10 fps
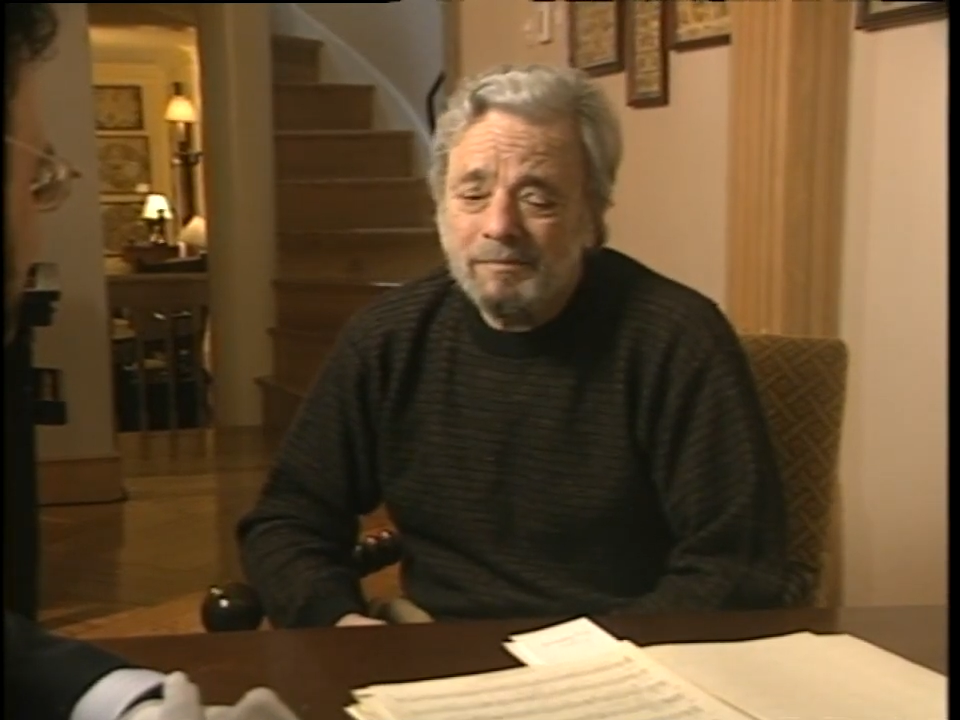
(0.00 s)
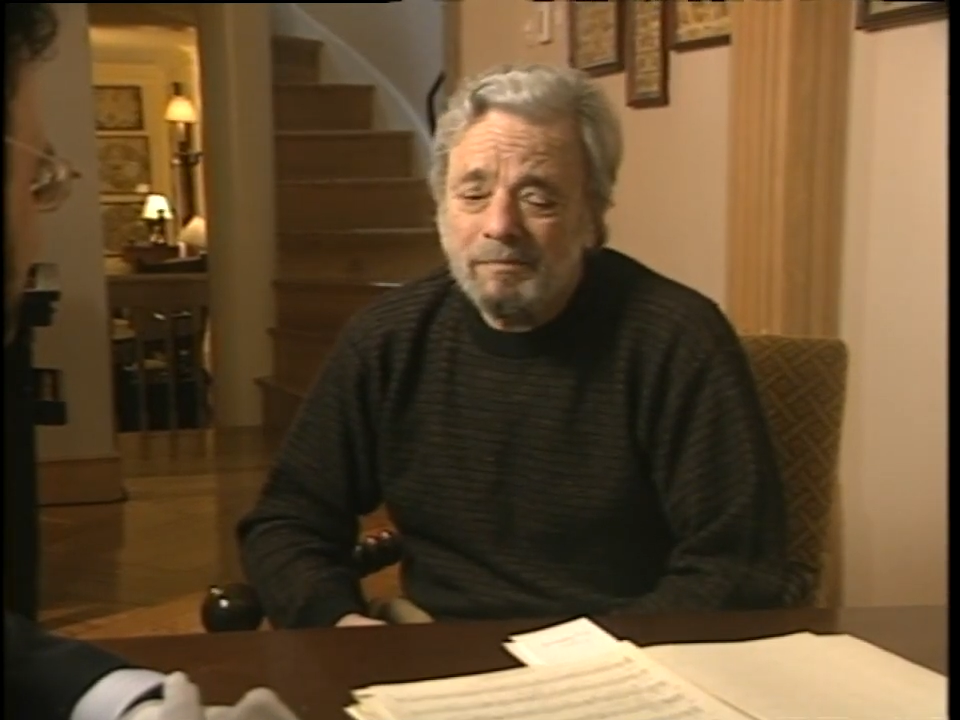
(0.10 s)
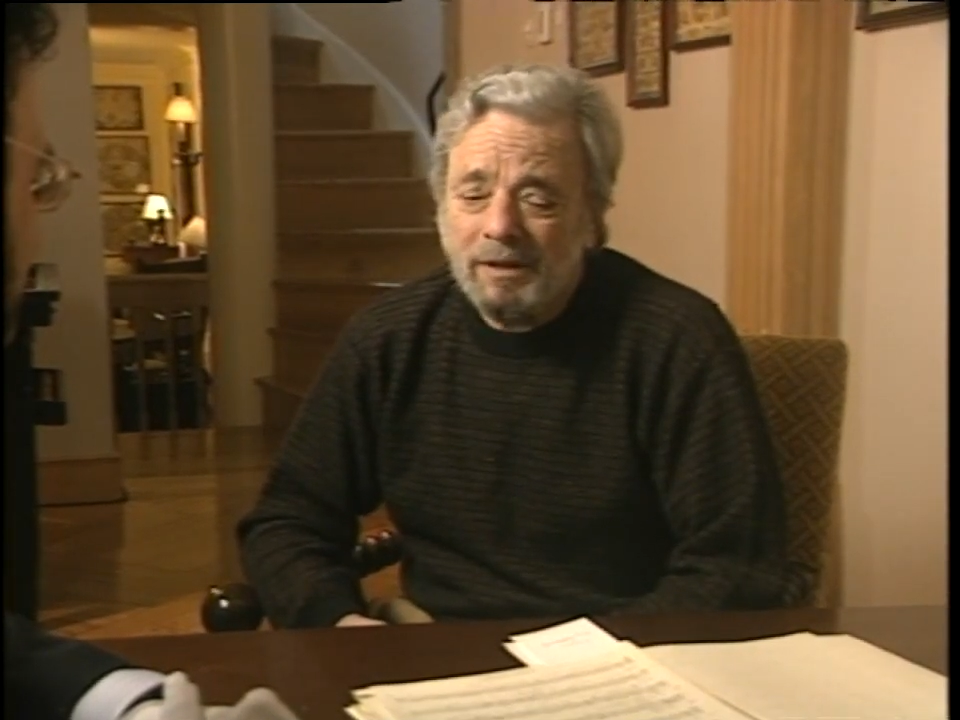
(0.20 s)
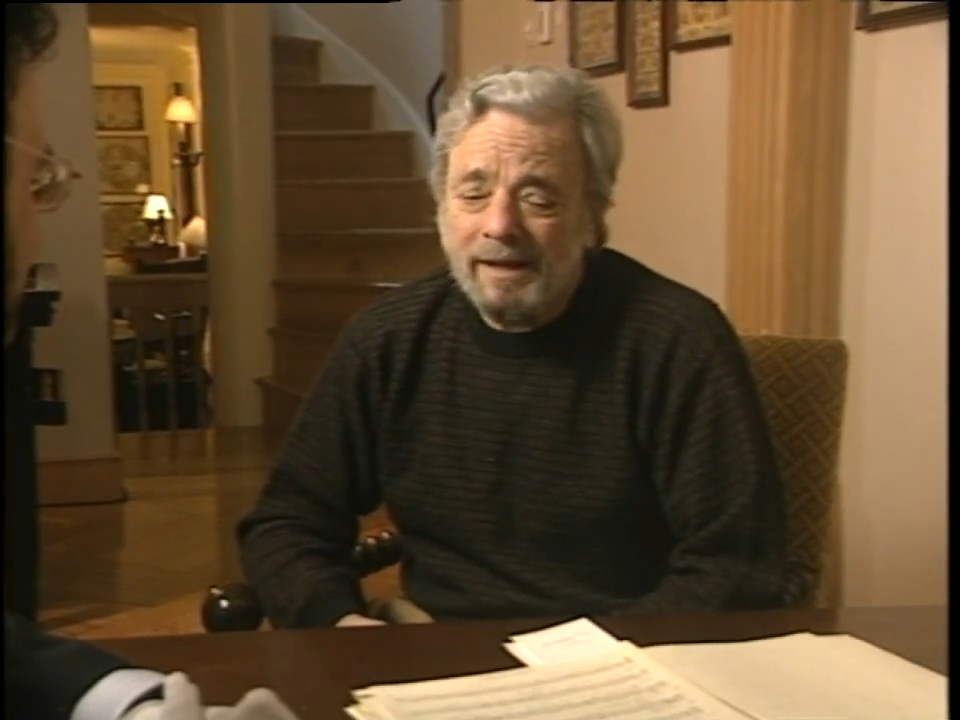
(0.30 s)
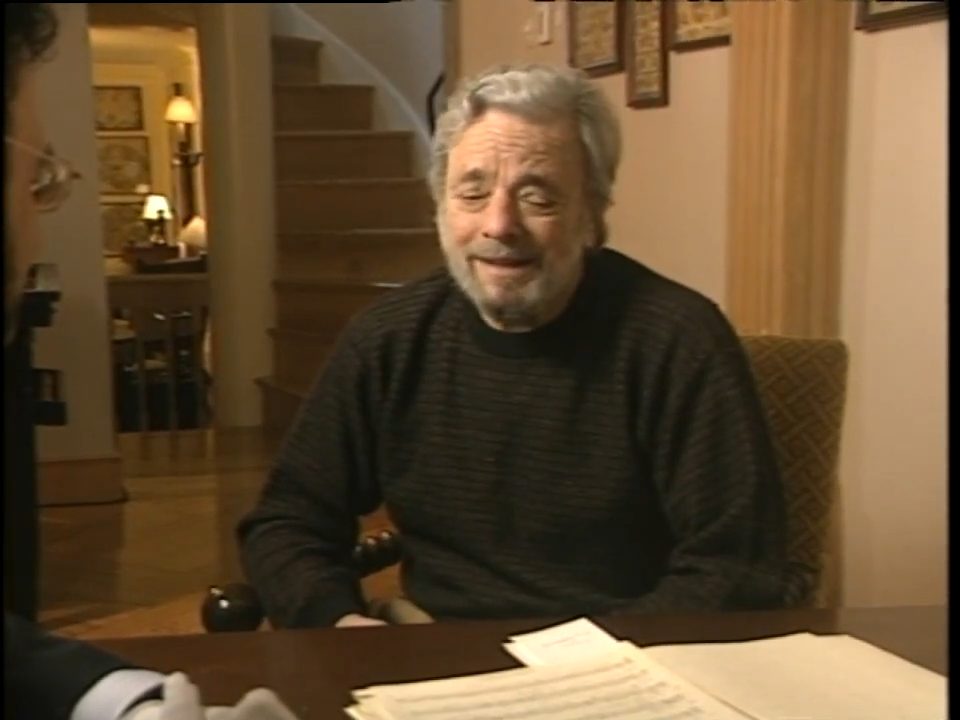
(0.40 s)

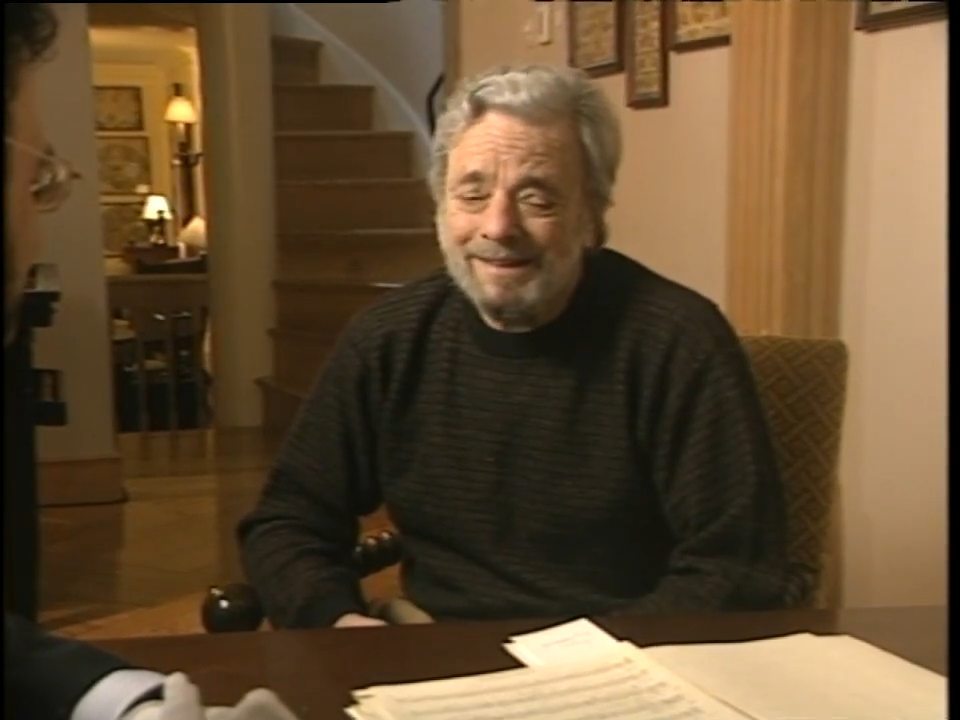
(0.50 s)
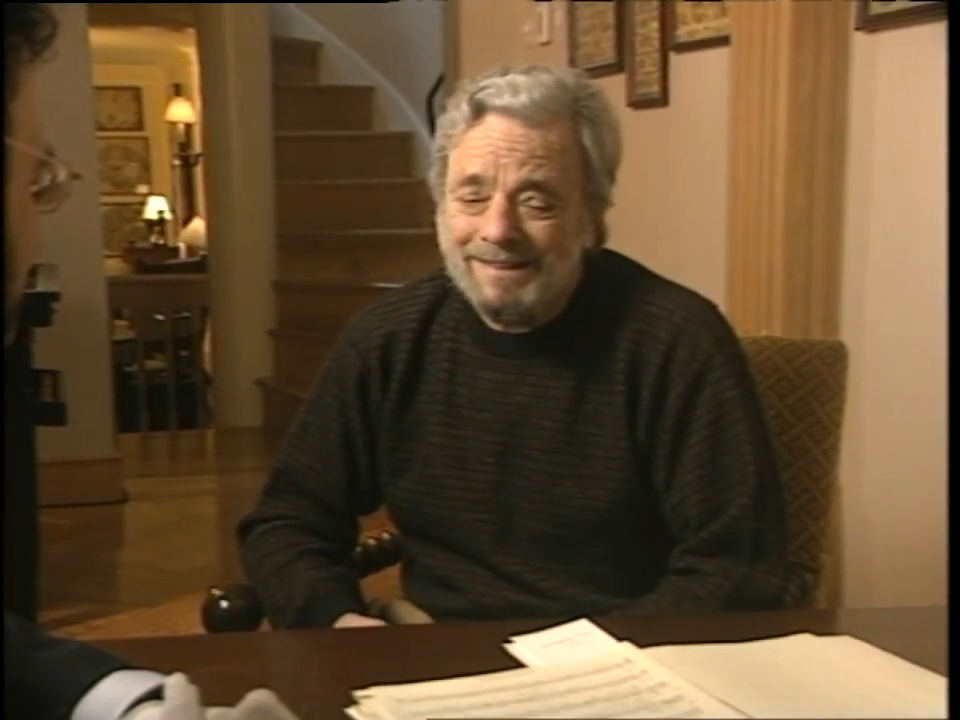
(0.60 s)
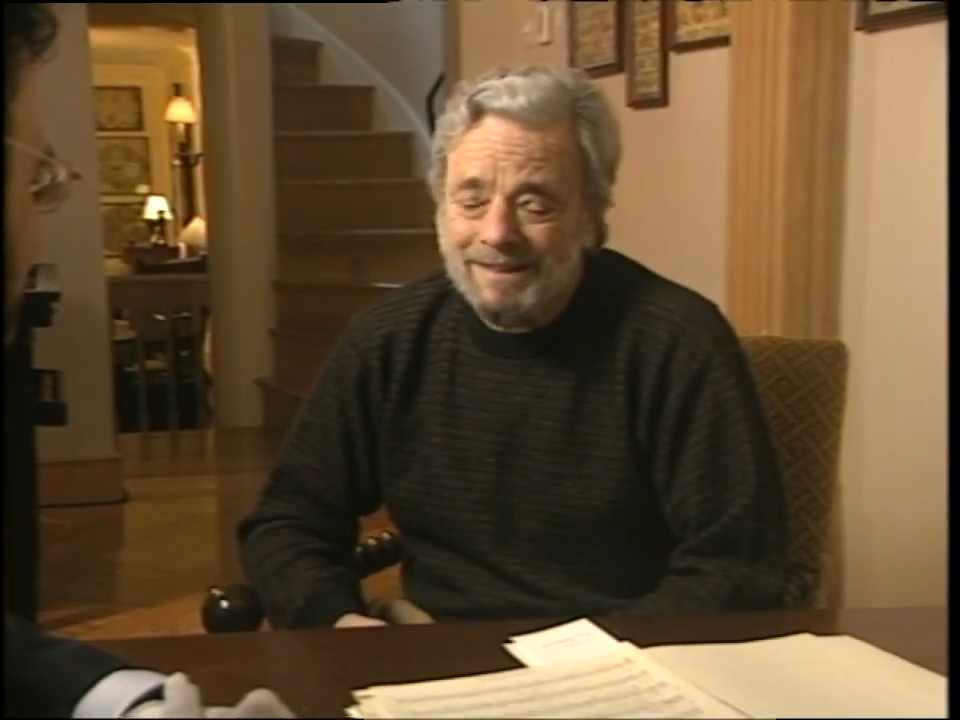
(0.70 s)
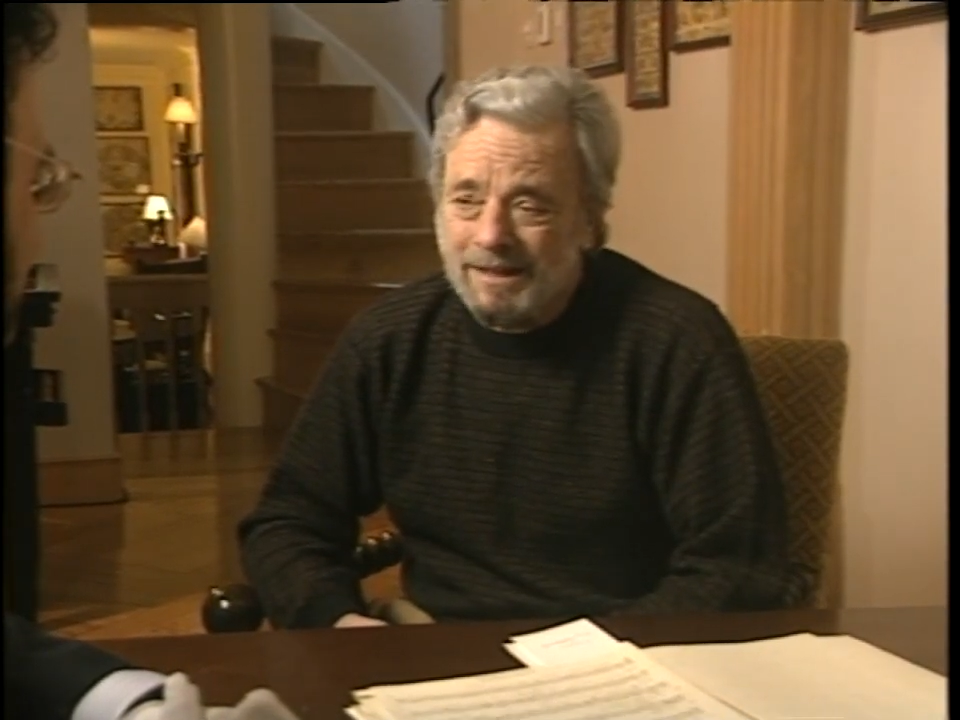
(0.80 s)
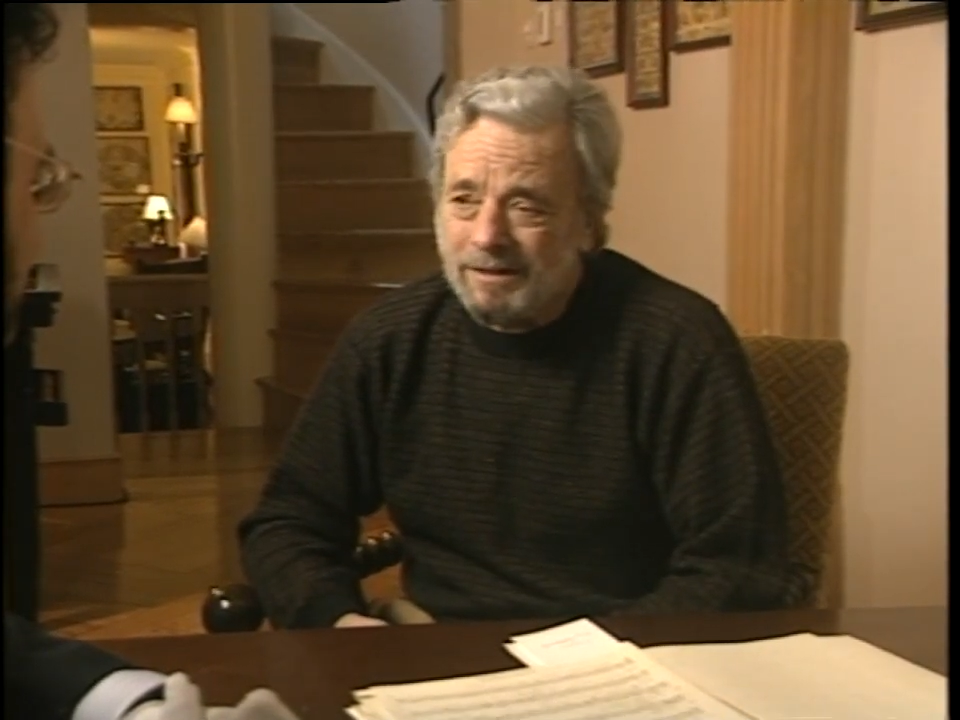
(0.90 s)
play and
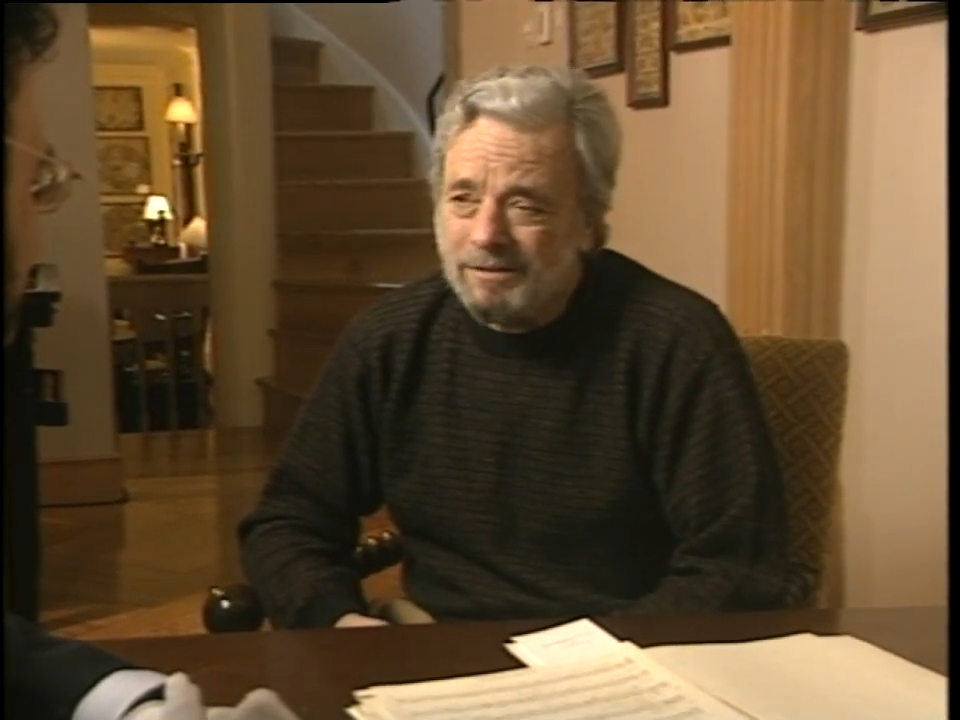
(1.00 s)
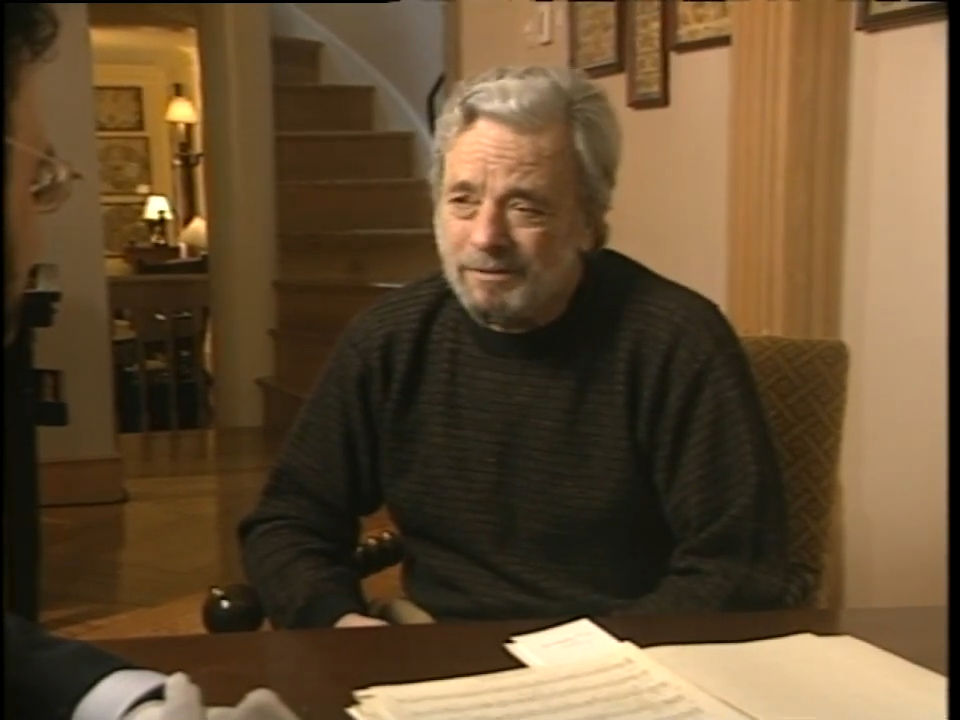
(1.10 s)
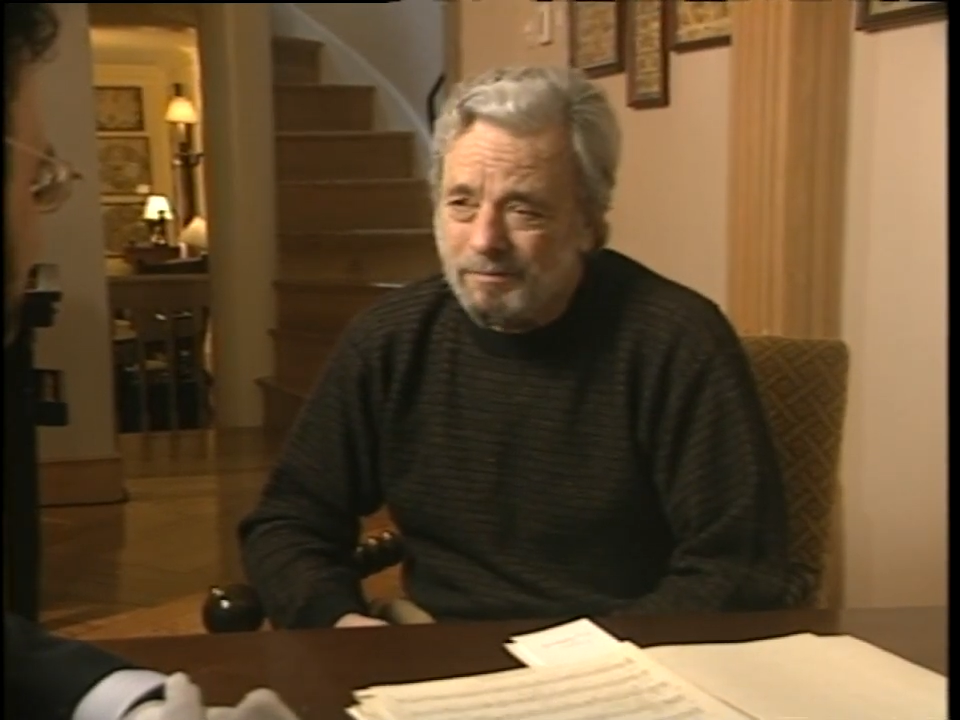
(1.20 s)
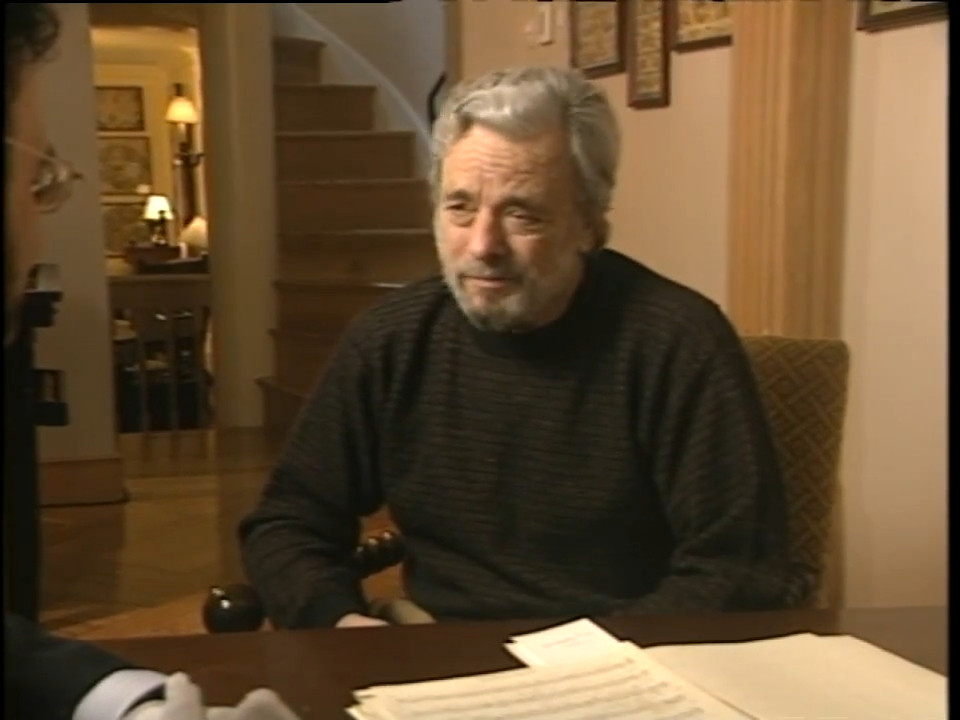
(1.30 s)
sing to,